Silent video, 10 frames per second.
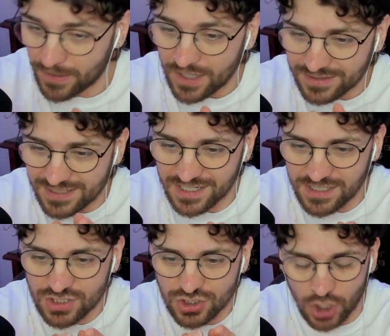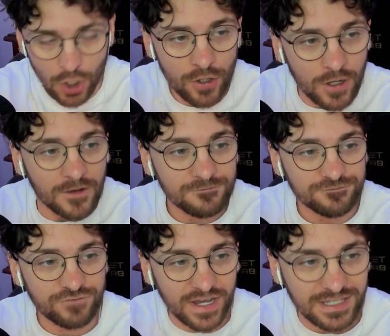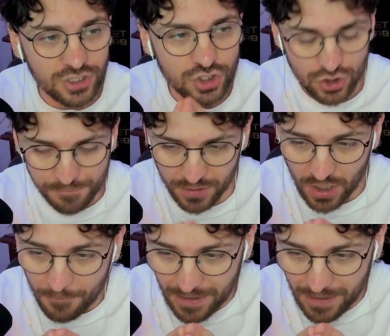This is so fucking stupid.